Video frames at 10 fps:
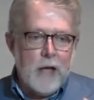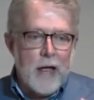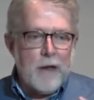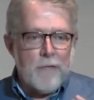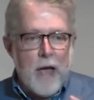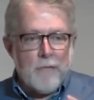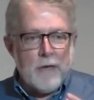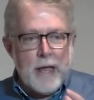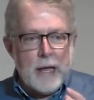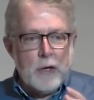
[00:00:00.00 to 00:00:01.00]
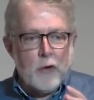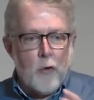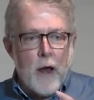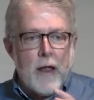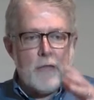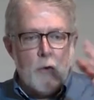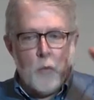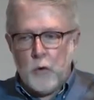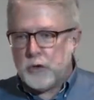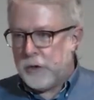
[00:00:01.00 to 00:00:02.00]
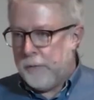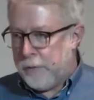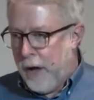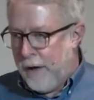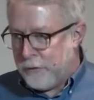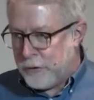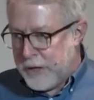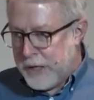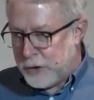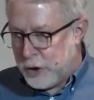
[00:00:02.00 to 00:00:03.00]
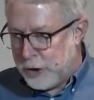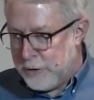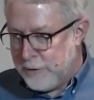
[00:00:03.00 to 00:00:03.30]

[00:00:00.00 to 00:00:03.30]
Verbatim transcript: kind of having a grade the worship conversation?